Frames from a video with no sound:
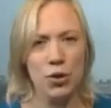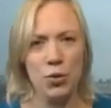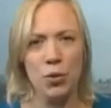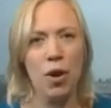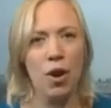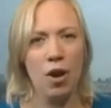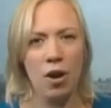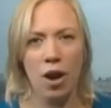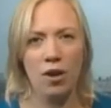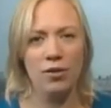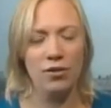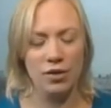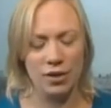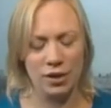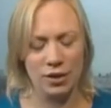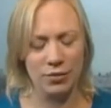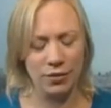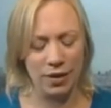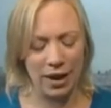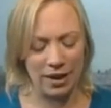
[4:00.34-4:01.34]
you are under
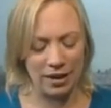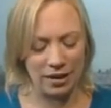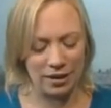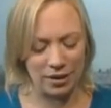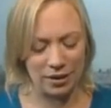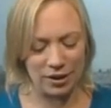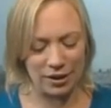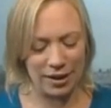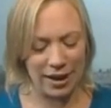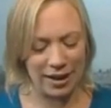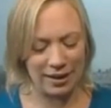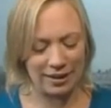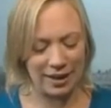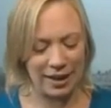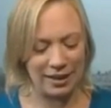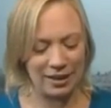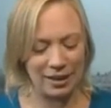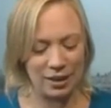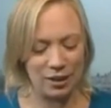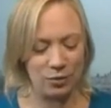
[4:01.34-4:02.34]
surveillance, and that,
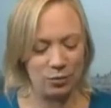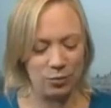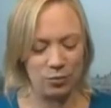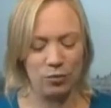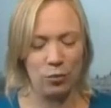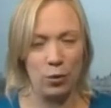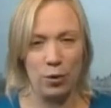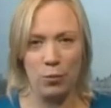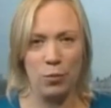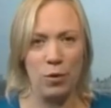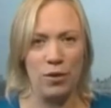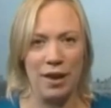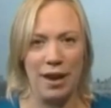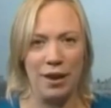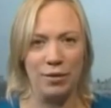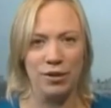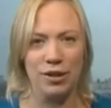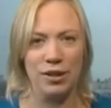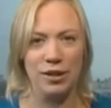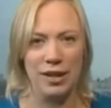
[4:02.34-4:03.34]
that is
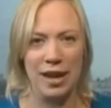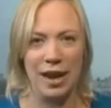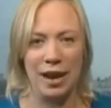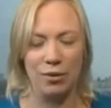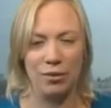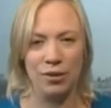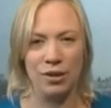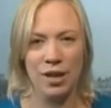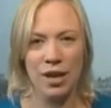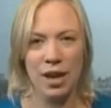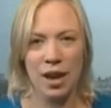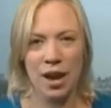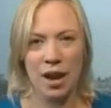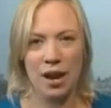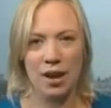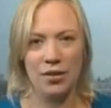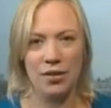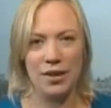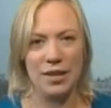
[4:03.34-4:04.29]
without a doubt. Uh,